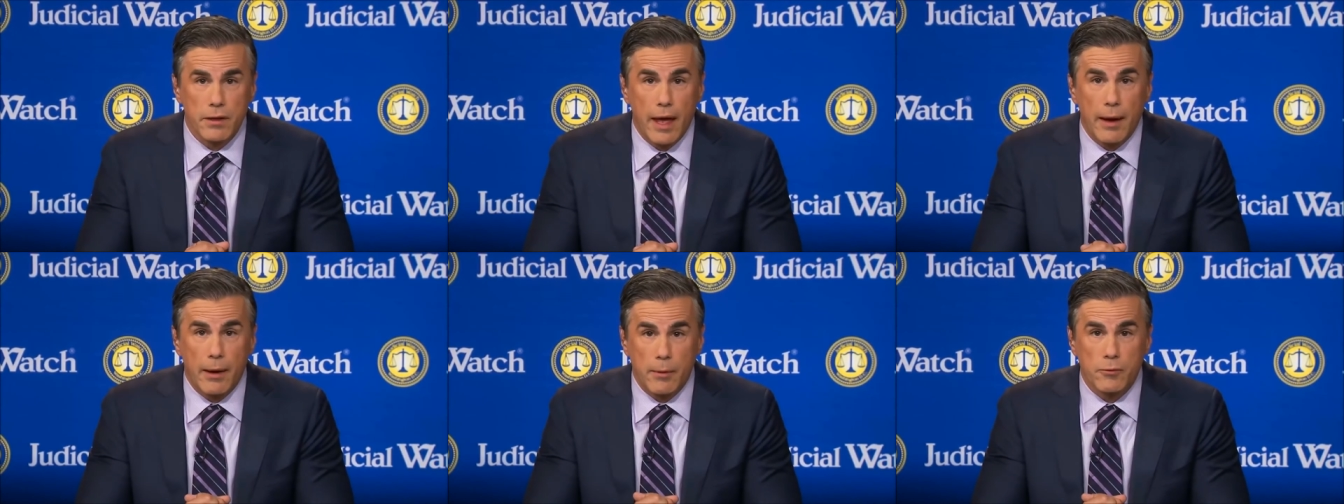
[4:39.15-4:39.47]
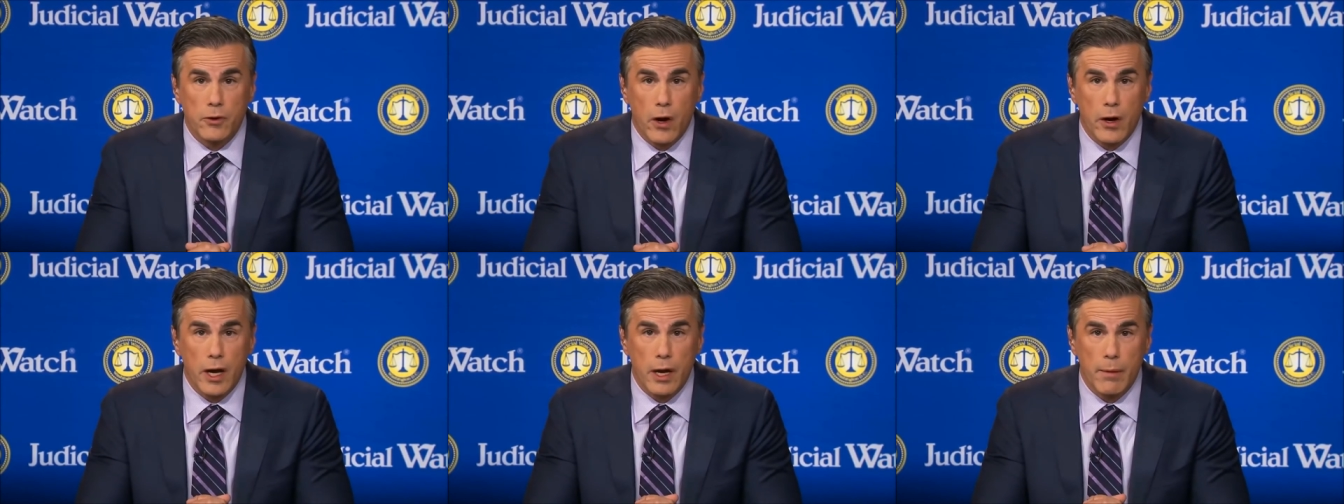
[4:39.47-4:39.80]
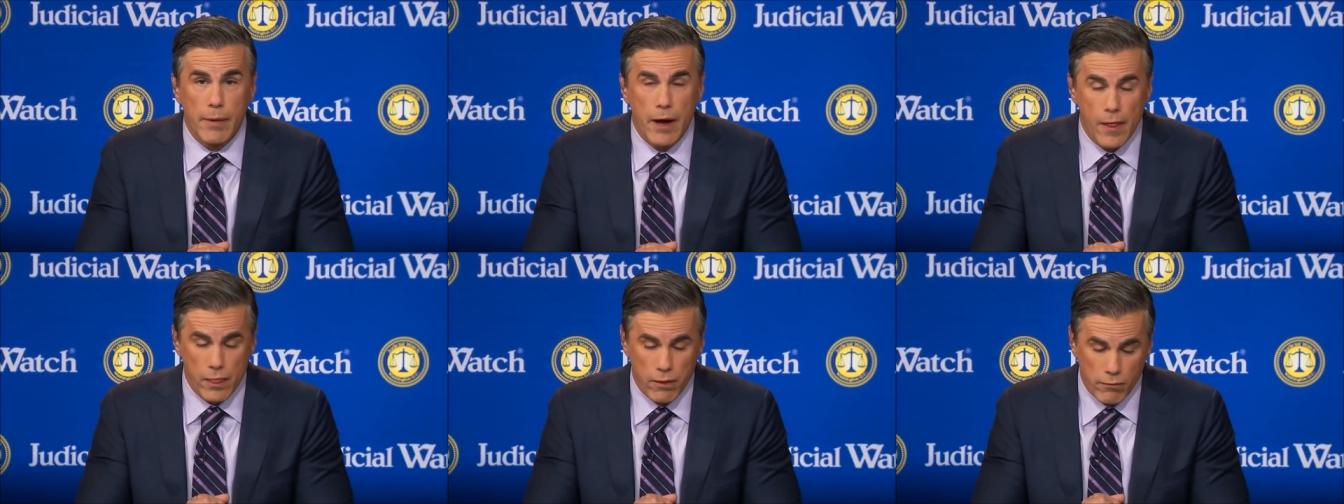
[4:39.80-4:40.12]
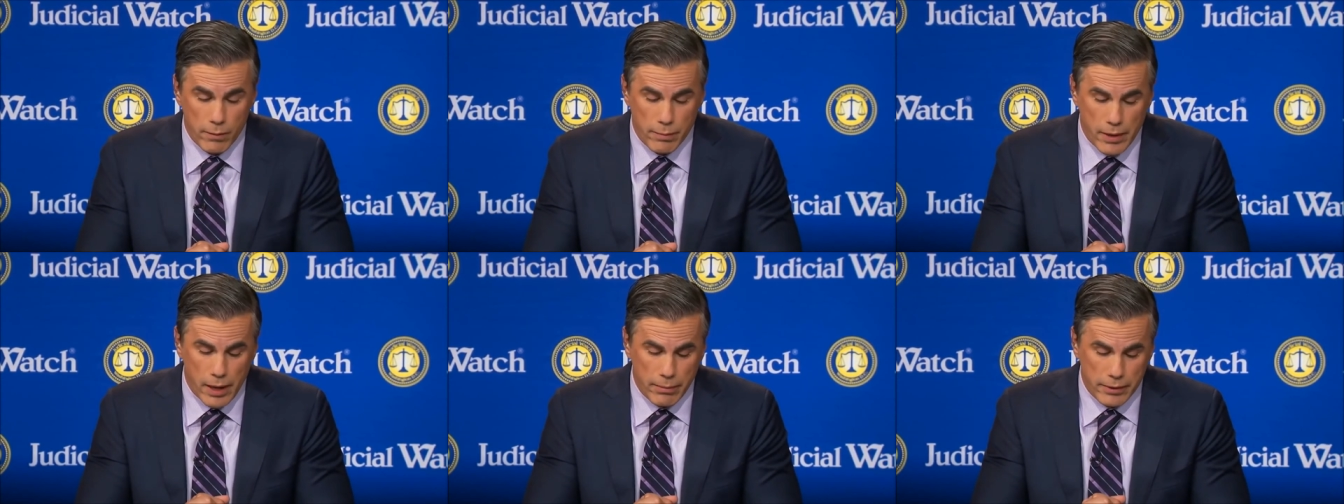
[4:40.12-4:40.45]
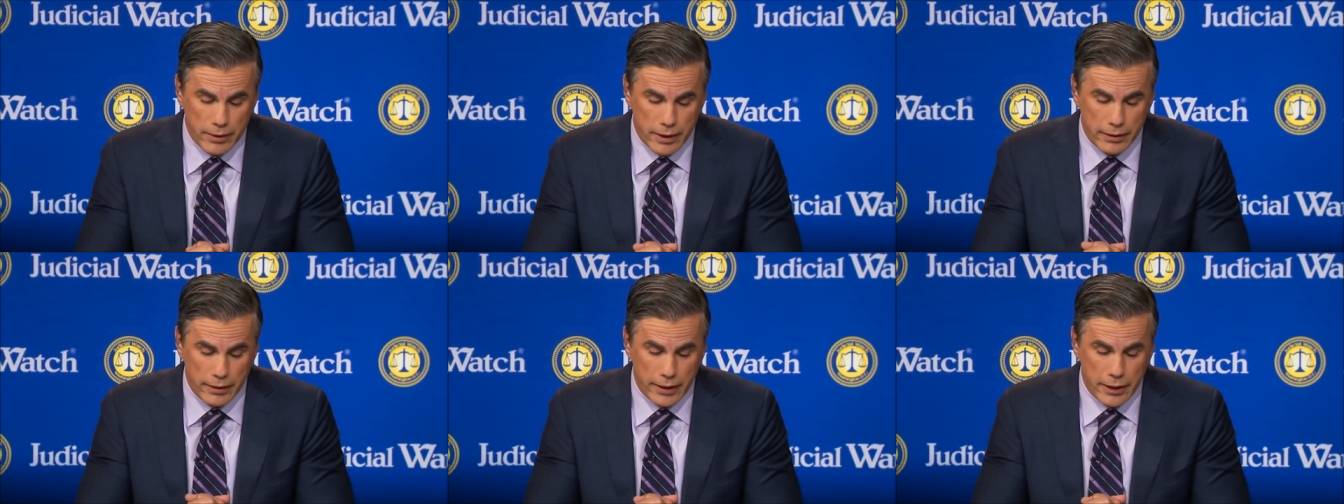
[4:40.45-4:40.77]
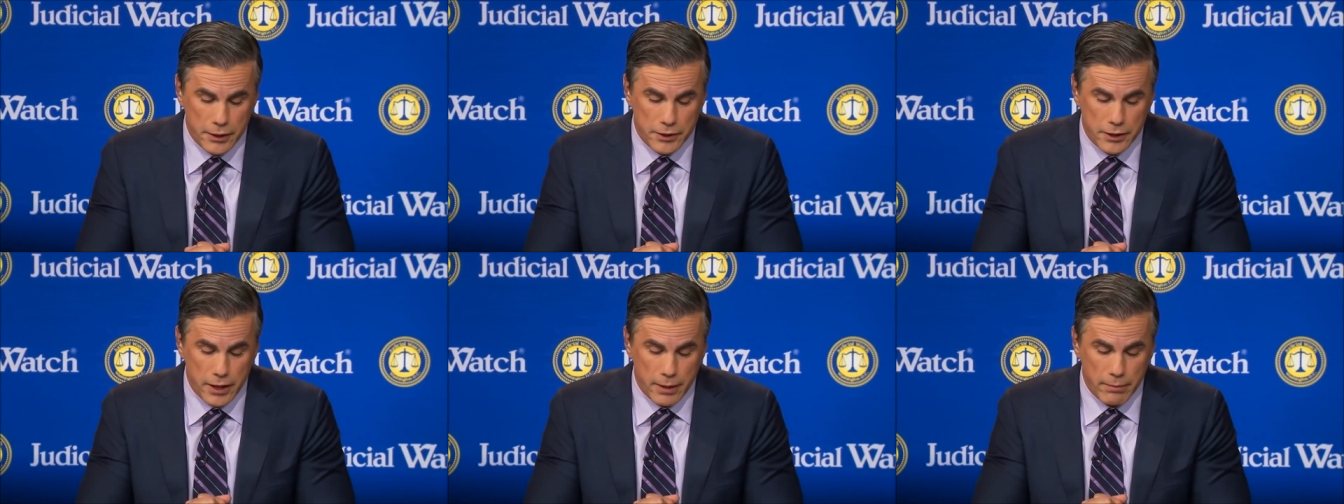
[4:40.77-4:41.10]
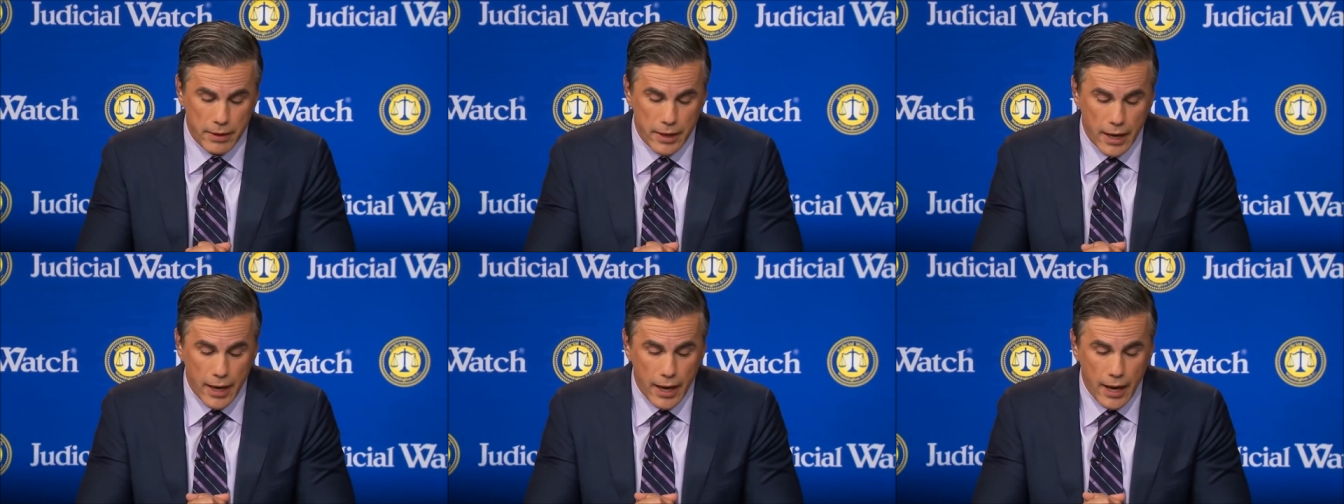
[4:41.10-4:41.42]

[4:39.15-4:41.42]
And I'm talking about the Republican leadership.